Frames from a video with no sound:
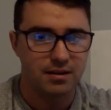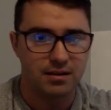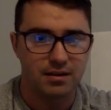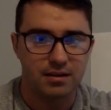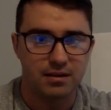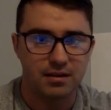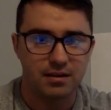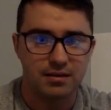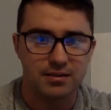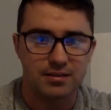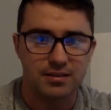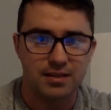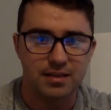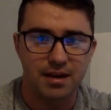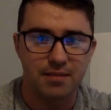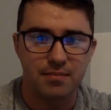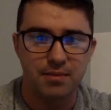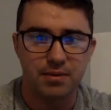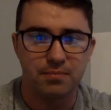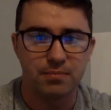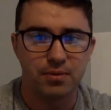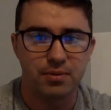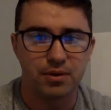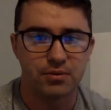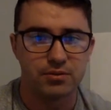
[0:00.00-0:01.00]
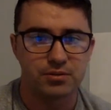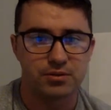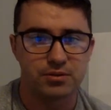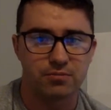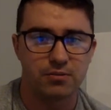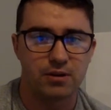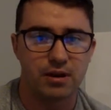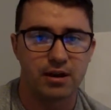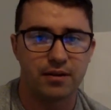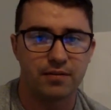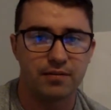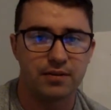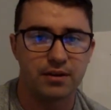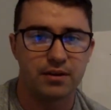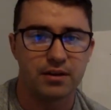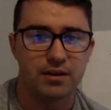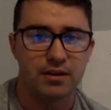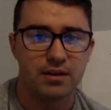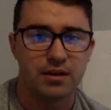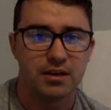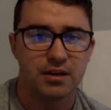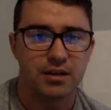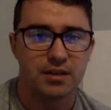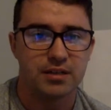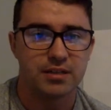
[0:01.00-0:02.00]
assignment post or whatever,
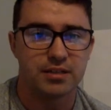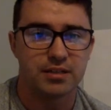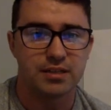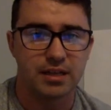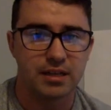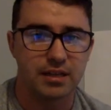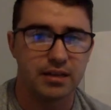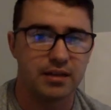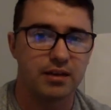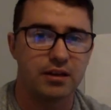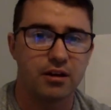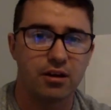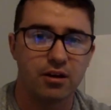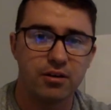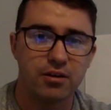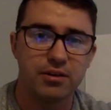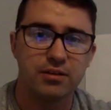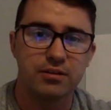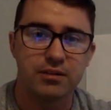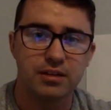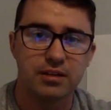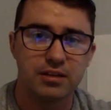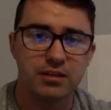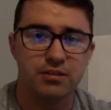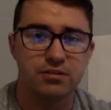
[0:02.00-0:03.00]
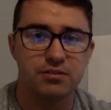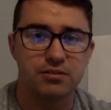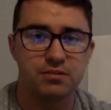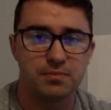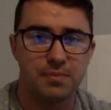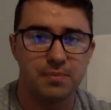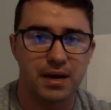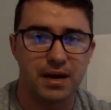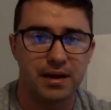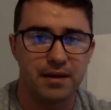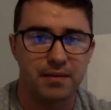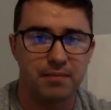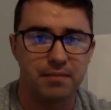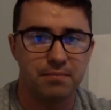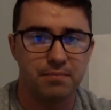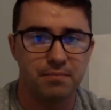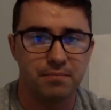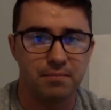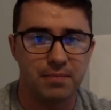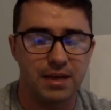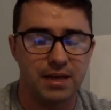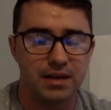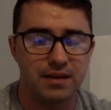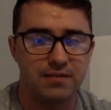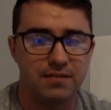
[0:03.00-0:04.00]
just say like, "Oh, you can use my
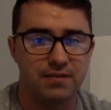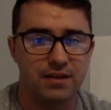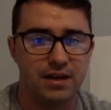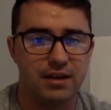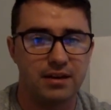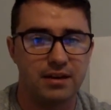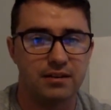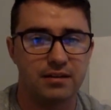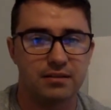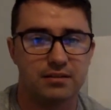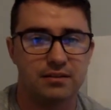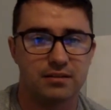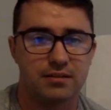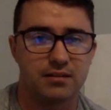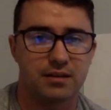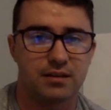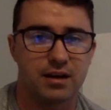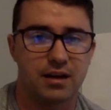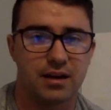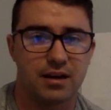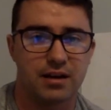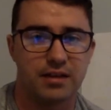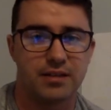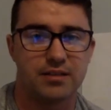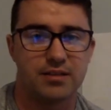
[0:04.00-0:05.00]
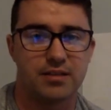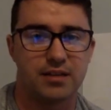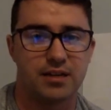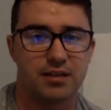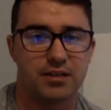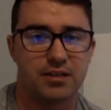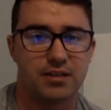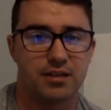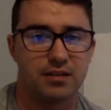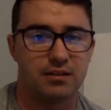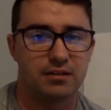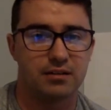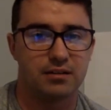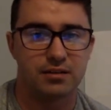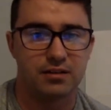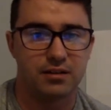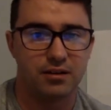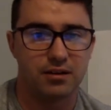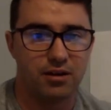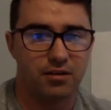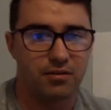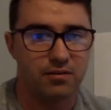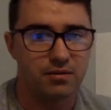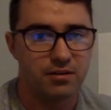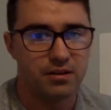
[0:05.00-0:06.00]
main event section,
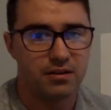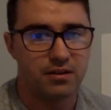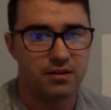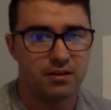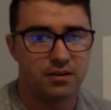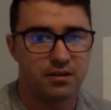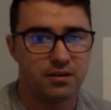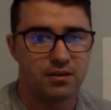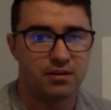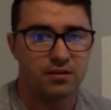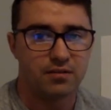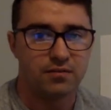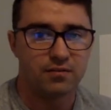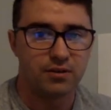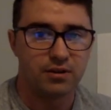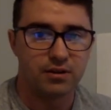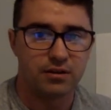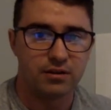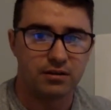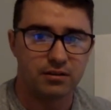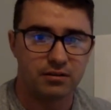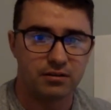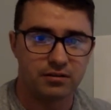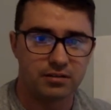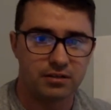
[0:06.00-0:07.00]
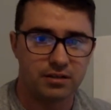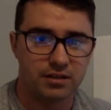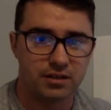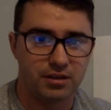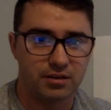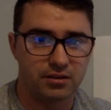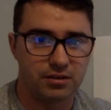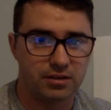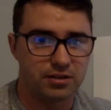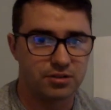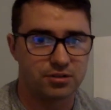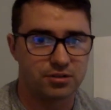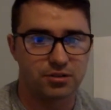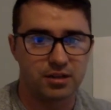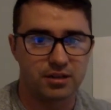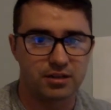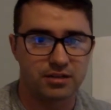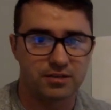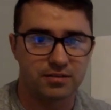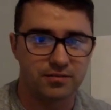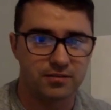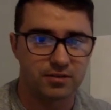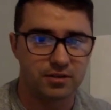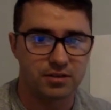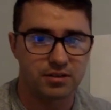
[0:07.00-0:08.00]
for
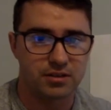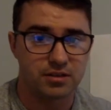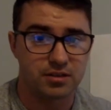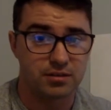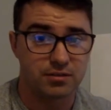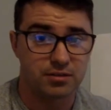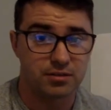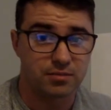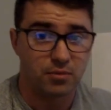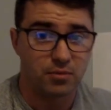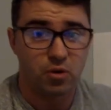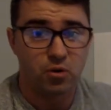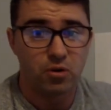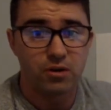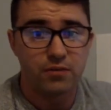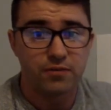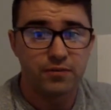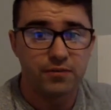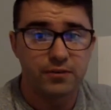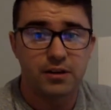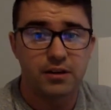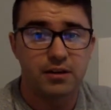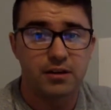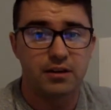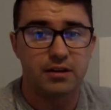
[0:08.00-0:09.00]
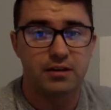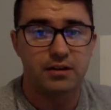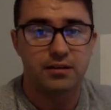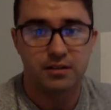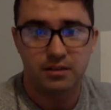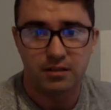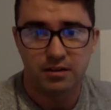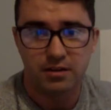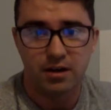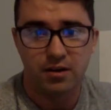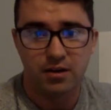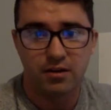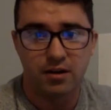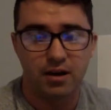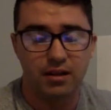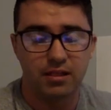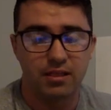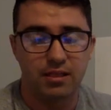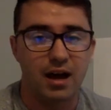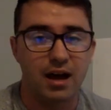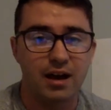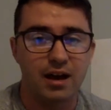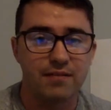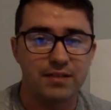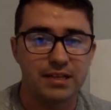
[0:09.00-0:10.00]
constructive criticism or for good." A
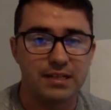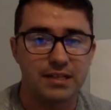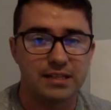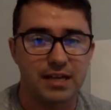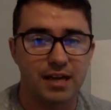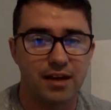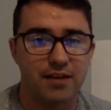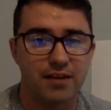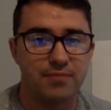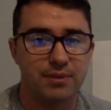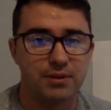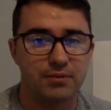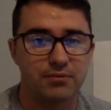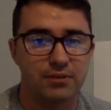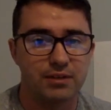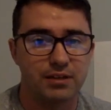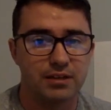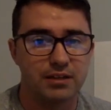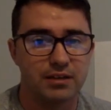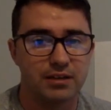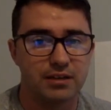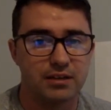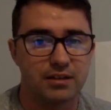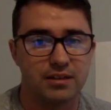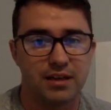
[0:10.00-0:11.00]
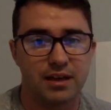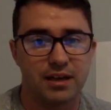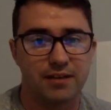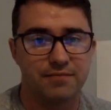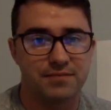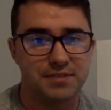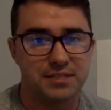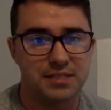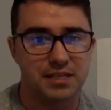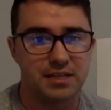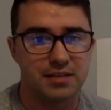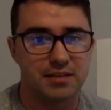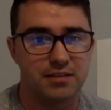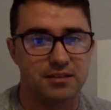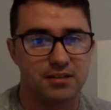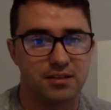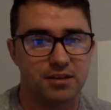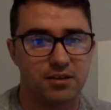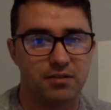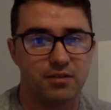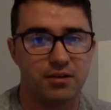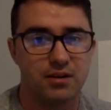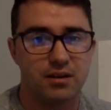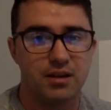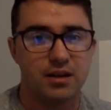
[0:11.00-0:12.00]
lot of these have been really good that I've seen.
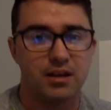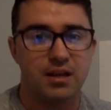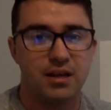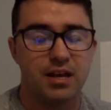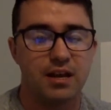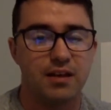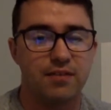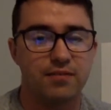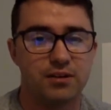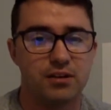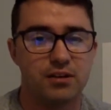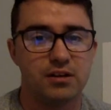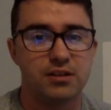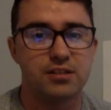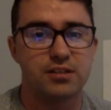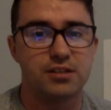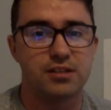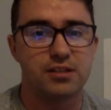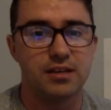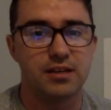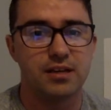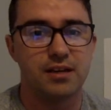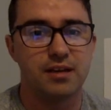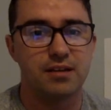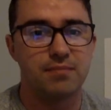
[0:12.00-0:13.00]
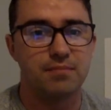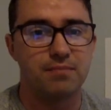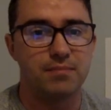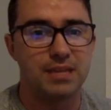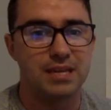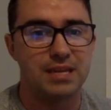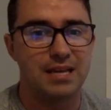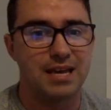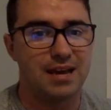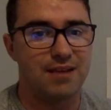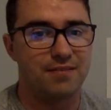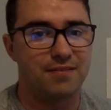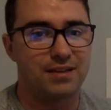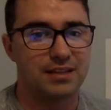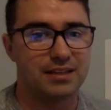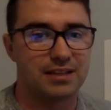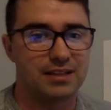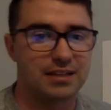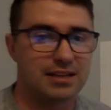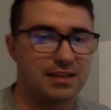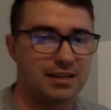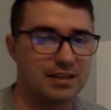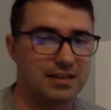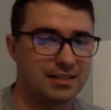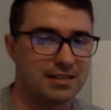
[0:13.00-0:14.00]
So if you're interested in me having
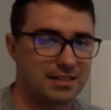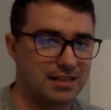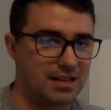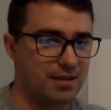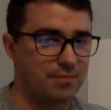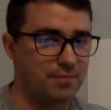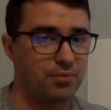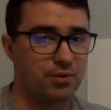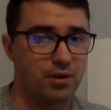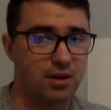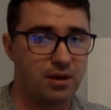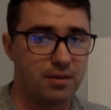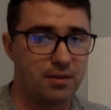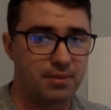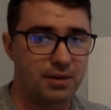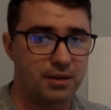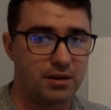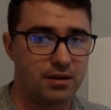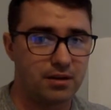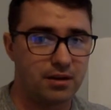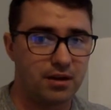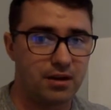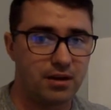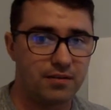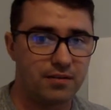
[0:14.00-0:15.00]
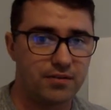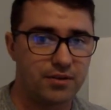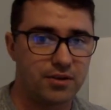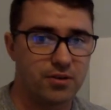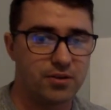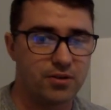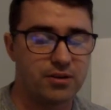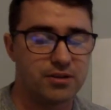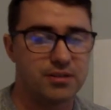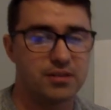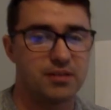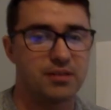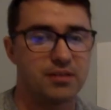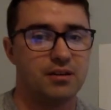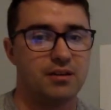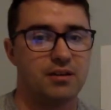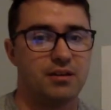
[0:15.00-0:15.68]
like an example up here of yours,